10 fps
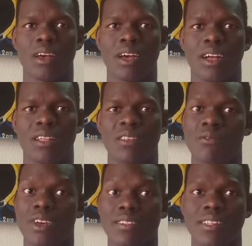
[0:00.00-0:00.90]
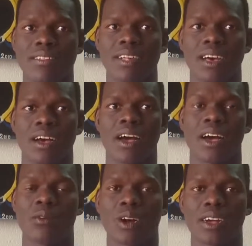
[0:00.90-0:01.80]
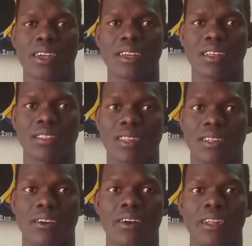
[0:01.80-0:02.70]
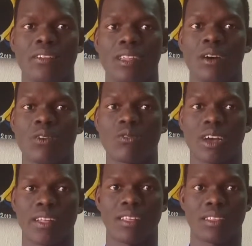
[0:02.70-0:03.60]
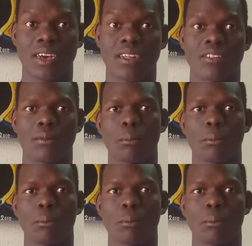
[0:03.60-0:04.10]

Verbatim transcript: Uh, the first is hardworking, the second is love, and the third is